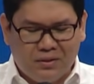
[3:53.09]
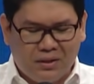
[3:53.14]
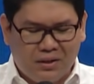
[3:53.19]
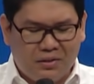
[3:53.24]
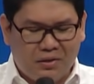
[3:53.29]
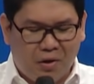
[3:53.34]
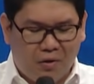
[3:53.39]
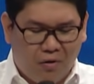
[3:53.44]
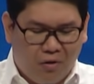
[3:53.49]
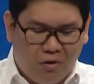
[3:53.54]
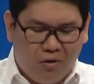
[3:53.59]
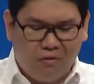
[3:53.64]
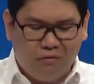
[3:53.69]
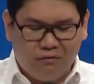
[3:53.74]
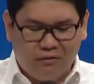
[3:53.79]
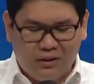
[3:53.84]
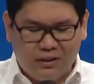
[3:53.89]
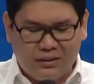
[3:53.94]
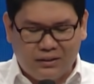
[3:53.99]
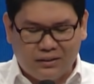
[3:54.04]
in our
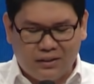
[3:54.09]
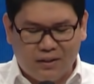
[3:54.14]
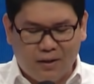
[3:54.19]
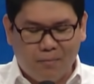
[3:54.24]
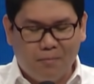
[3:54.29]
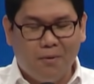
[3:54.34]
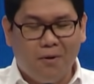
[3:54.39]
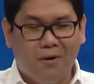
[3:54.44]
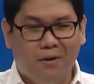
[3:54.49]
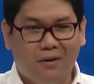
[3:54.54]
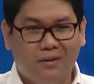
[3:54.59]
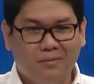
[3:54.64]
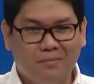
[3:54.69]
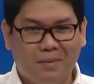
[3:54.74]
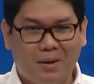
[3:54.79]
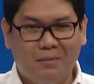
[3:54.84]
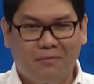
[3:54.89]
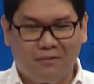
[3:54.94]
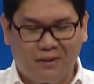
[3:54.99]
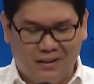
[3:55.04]
office, and among
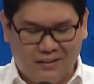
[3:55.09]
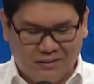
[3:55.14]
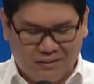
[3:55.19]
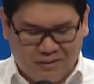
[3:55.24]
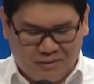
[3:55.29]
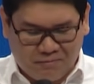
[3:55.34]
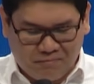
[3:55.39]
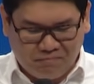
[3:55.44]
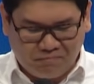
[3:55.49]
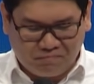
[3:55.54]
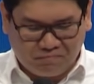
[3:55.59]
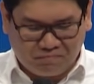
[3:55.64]
my friends.